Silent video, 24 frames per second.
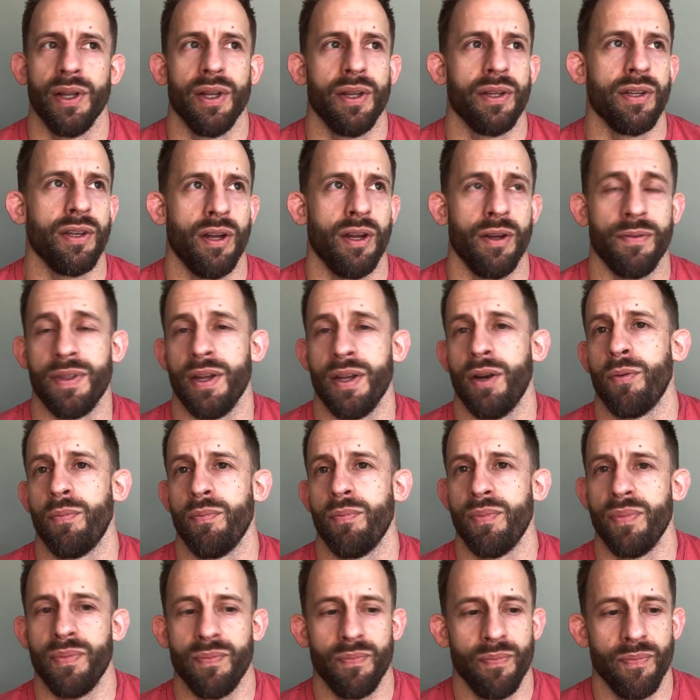
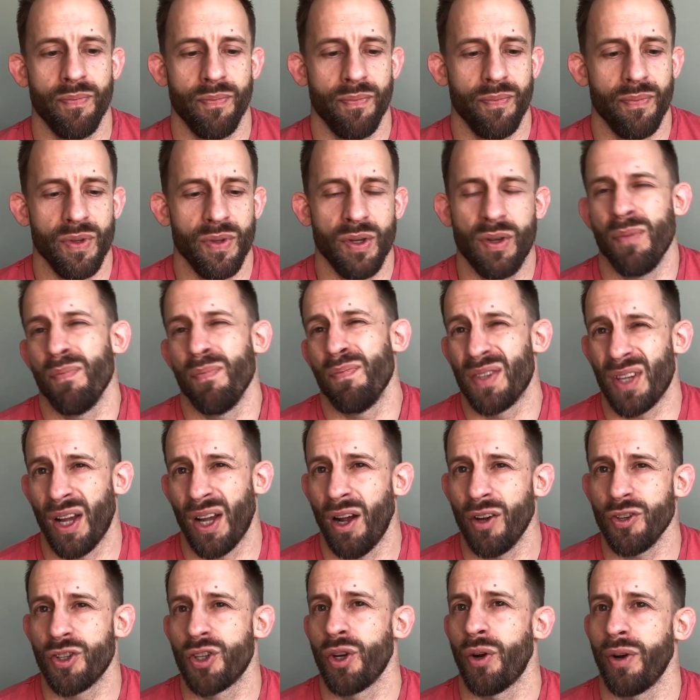You can
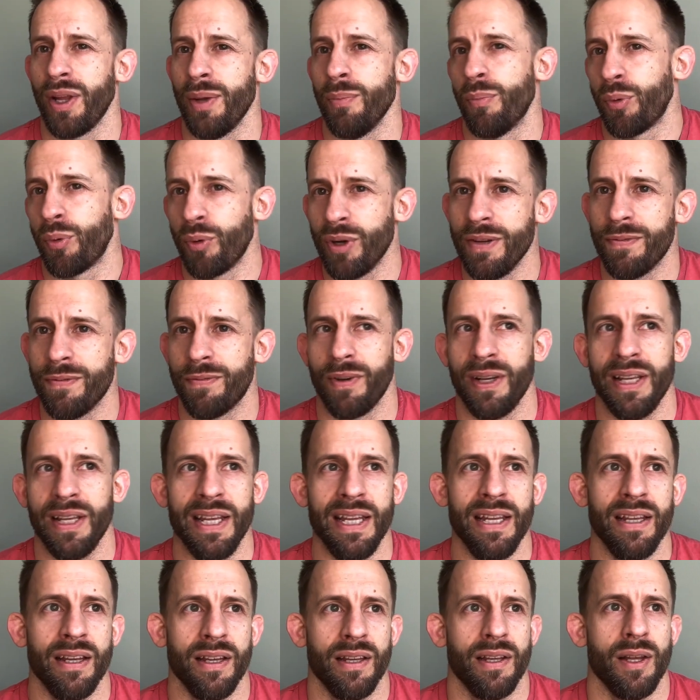touch on it
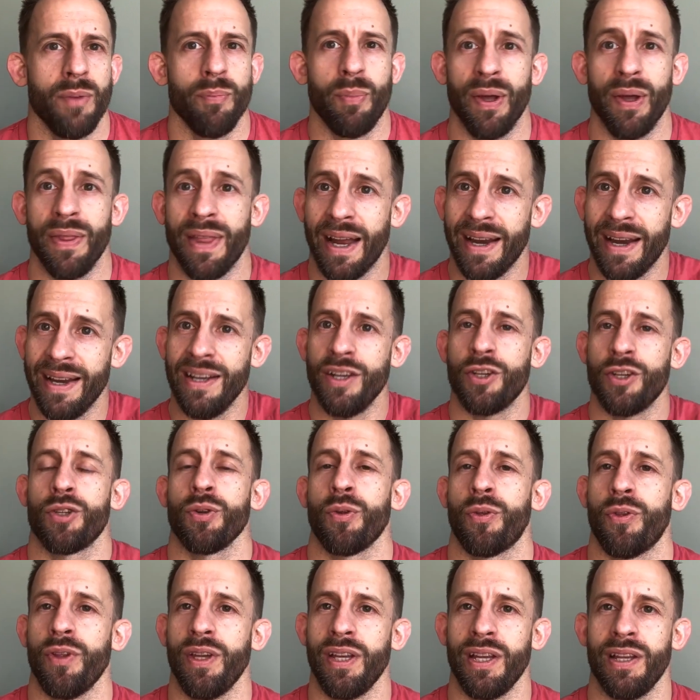briefly, but that initial
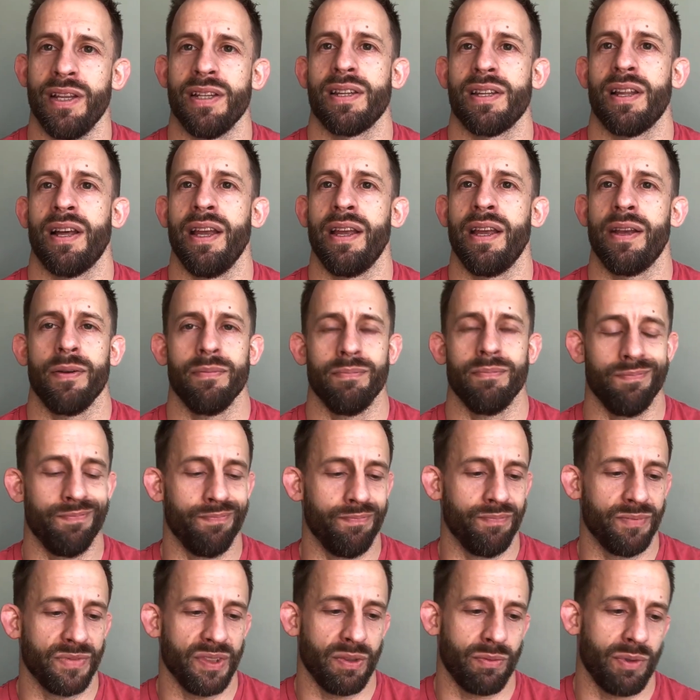thing is like,
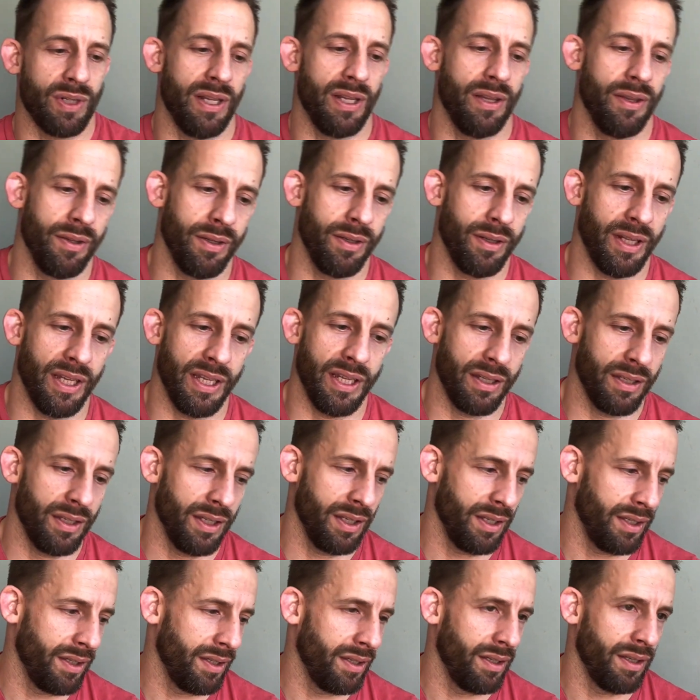rather than like,
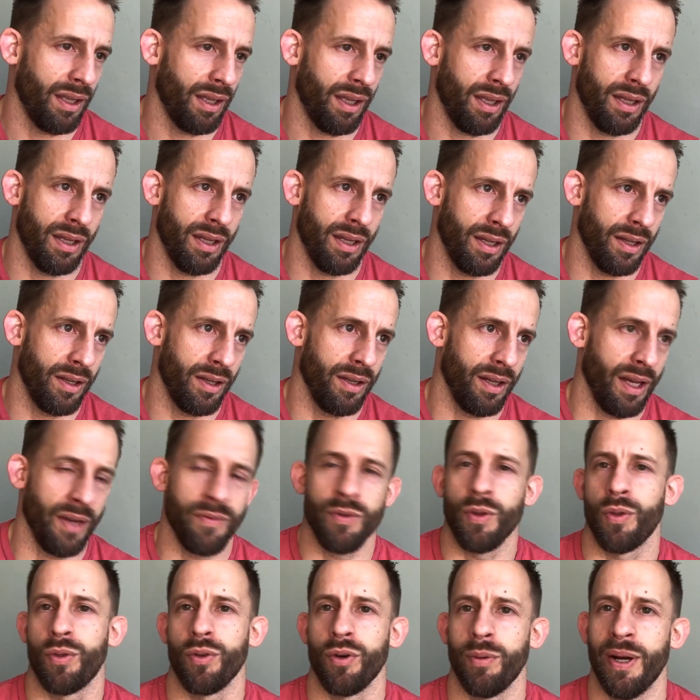have
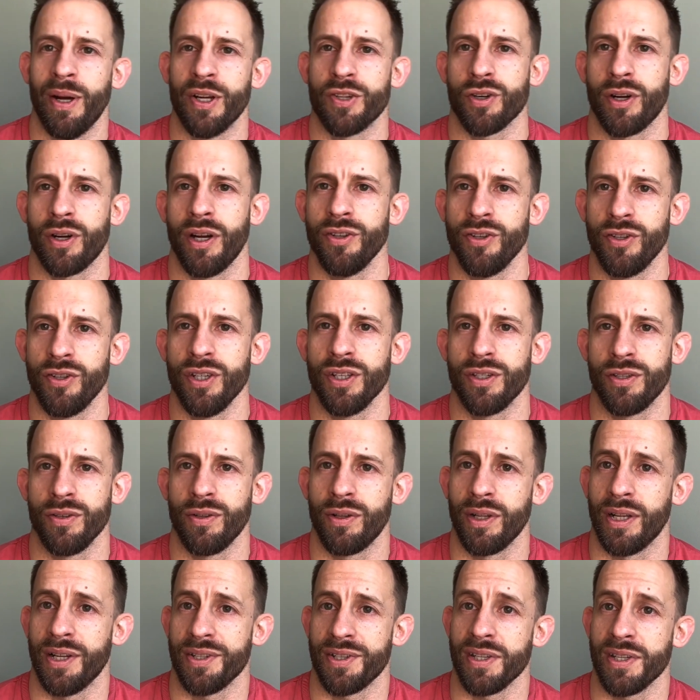you thought about trying jiu-jitsu
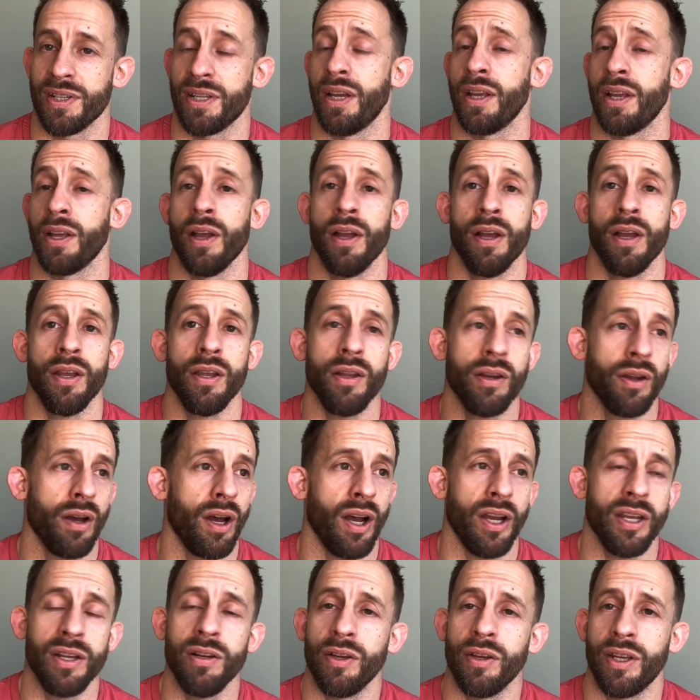classes? Like,
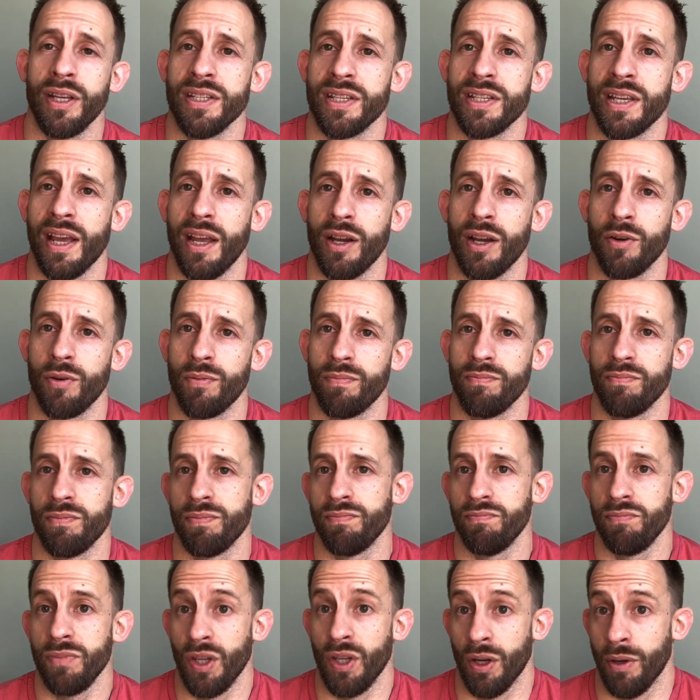are you looking to get in,
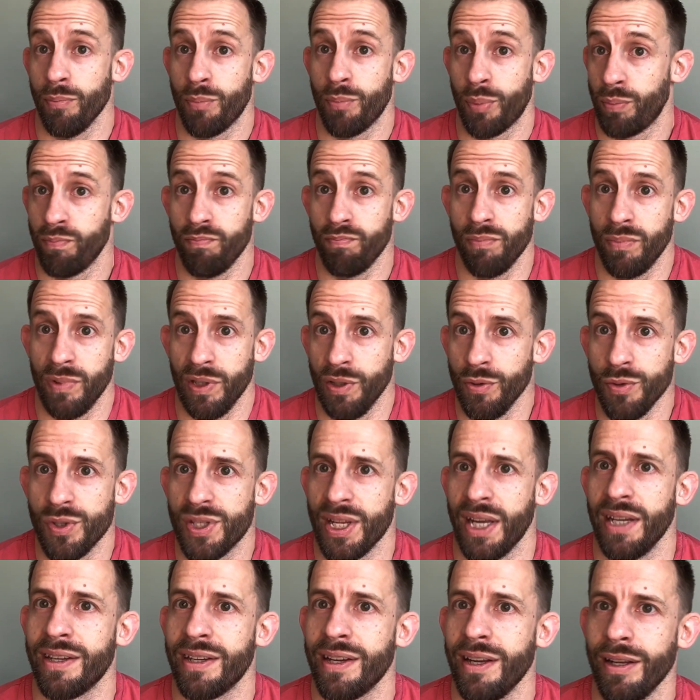lose
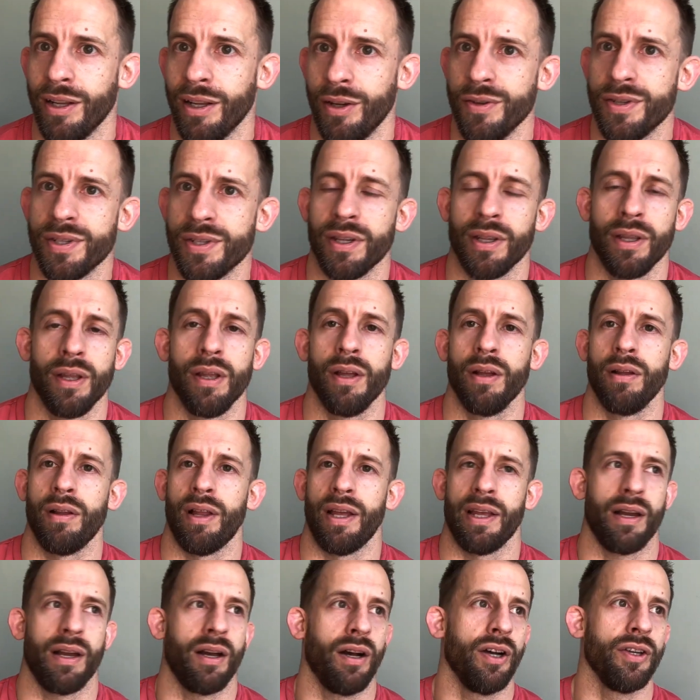10 kilos?
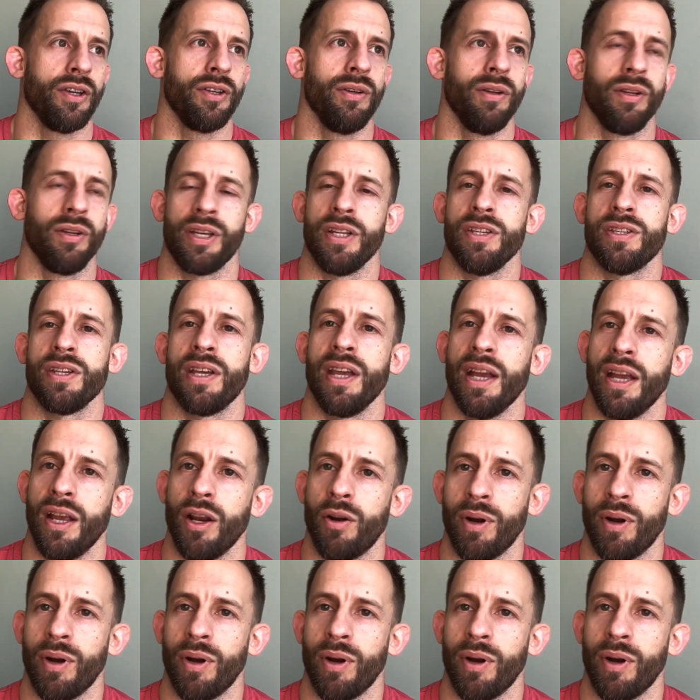Like, are you looking to get in